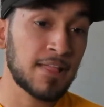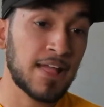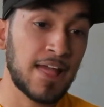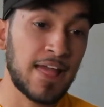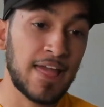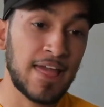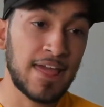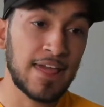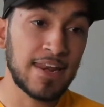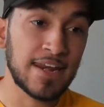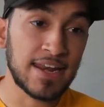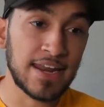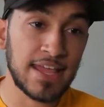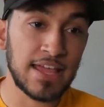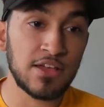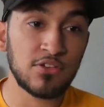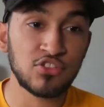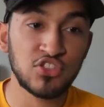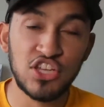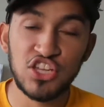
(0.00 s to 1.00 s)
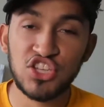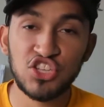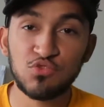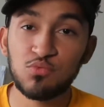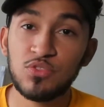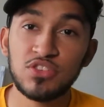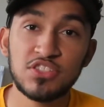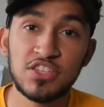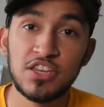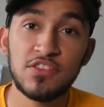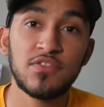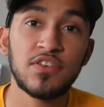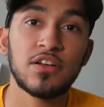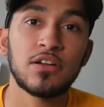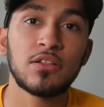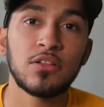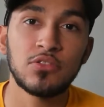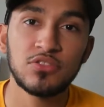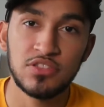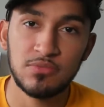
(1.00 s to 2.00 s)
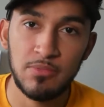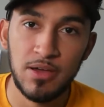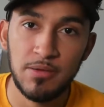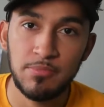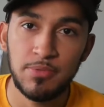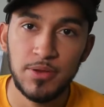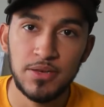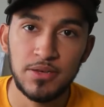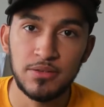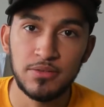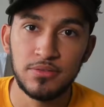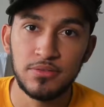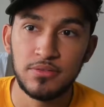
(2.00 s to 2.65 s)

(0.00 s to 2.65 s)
and it just wasn't even close in my opinion.